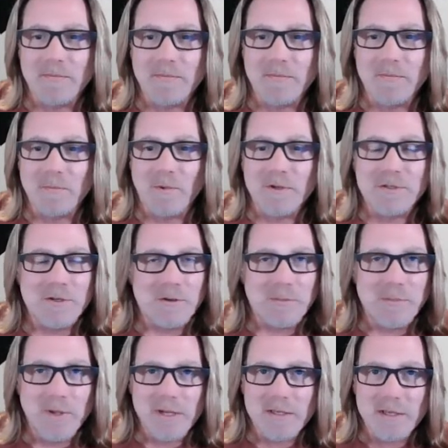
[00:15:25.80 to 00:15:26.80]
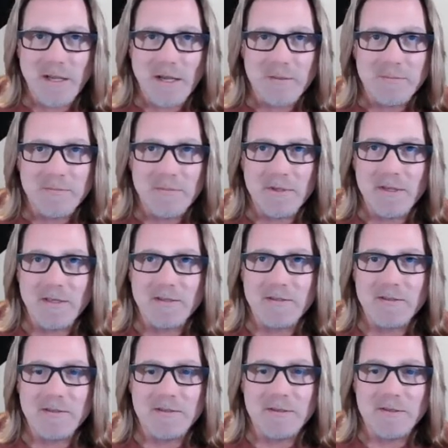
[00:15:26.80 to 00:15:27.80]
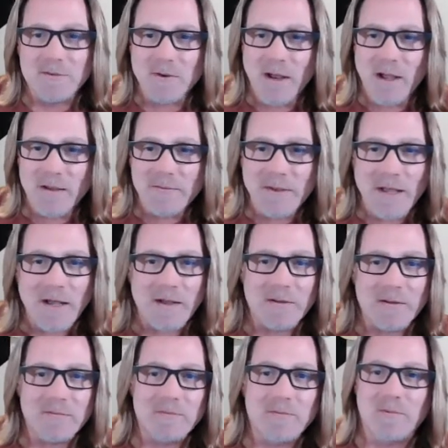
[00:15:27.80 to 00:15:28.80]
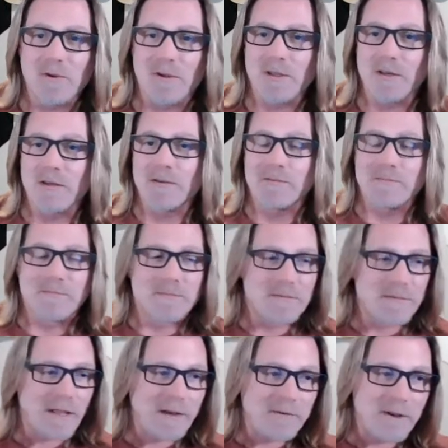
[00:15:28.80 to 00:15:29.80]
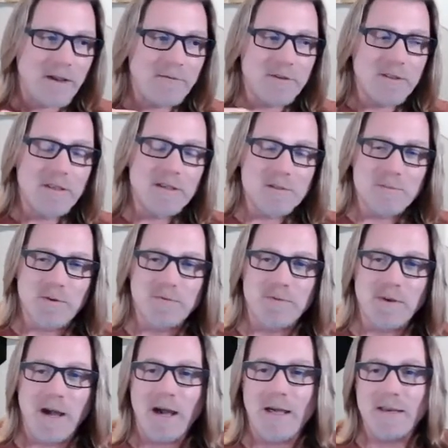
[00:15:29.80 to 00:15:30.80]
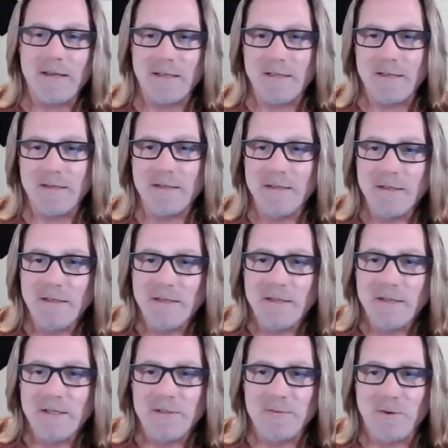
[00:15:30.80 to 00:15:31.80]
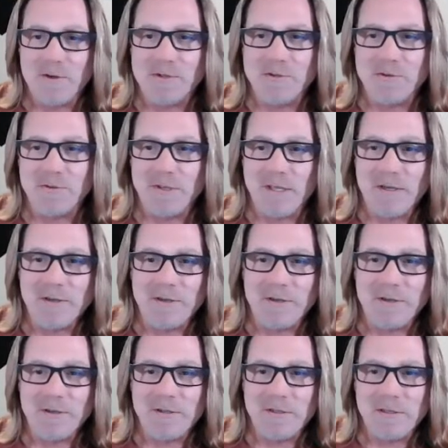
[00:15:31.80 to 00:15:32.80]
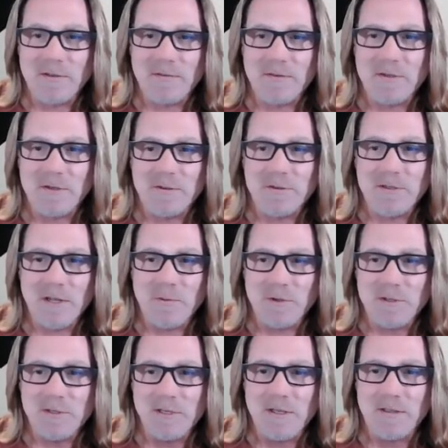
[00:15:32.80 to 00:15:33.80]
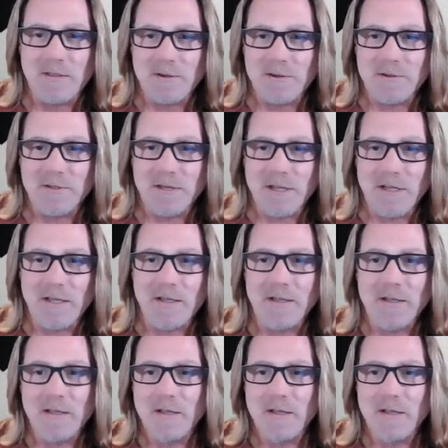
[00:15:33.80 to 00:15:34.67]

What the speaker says: once you're picked up, you get to drive out. Everything's provided as far as your dinners and stuff. Tuesday, Wednesday, and Thursday